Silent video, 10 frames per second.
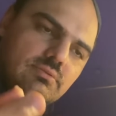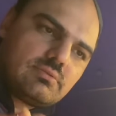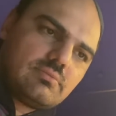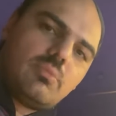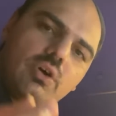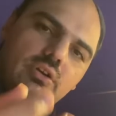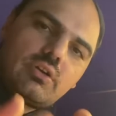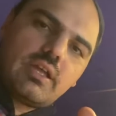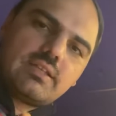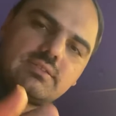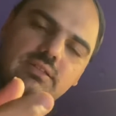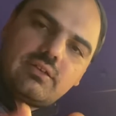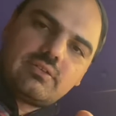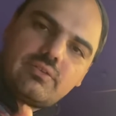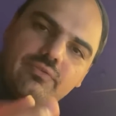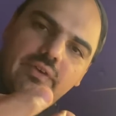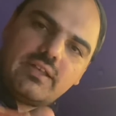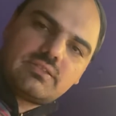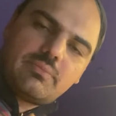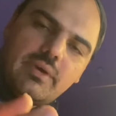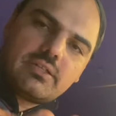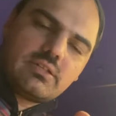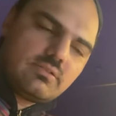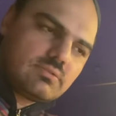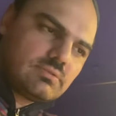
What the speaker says: more or less in a fast manner,